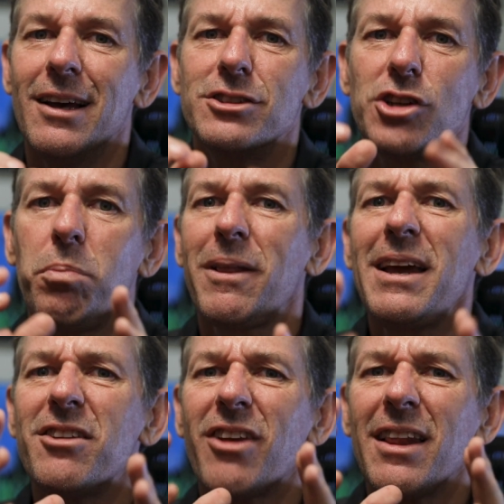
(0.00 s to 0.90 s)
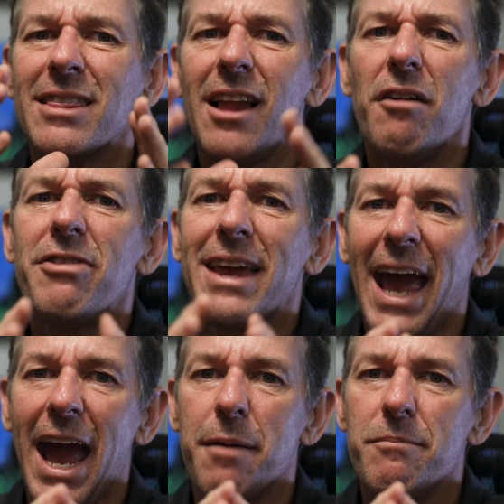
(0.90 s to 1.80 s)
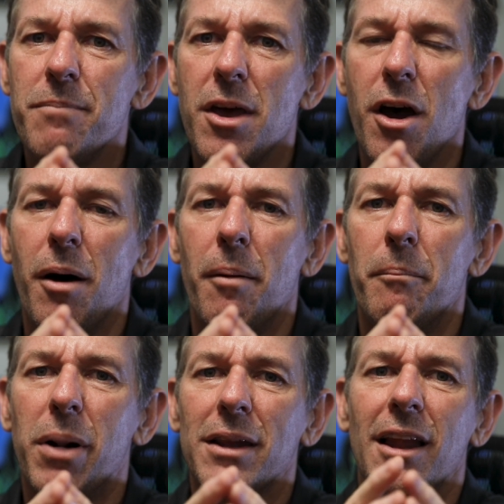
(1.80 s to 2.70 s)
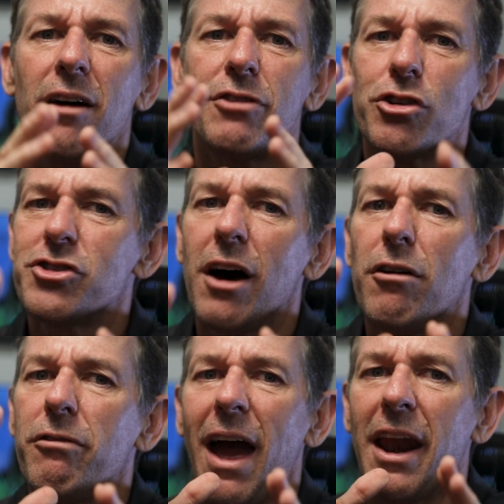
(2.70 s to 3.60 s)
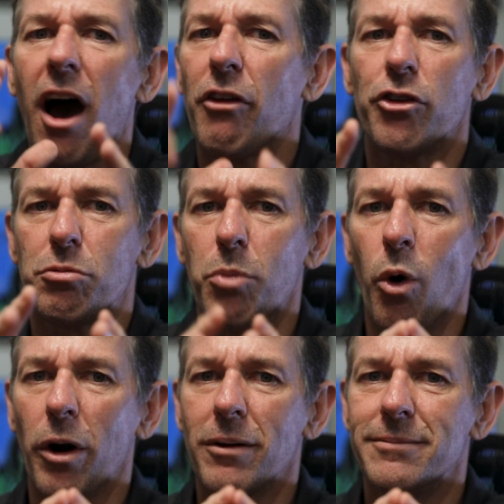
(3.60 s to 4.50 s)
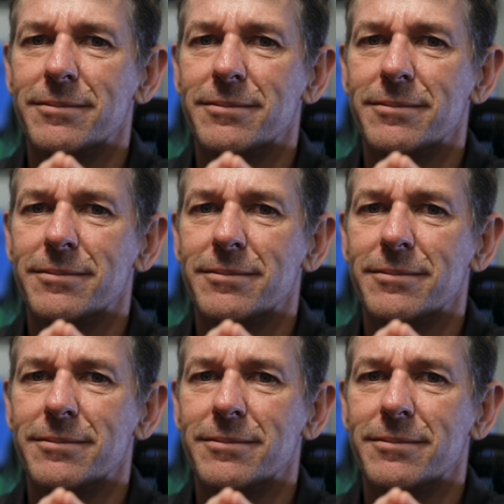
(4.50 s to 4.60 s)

So please love the game, but love yourself and others more.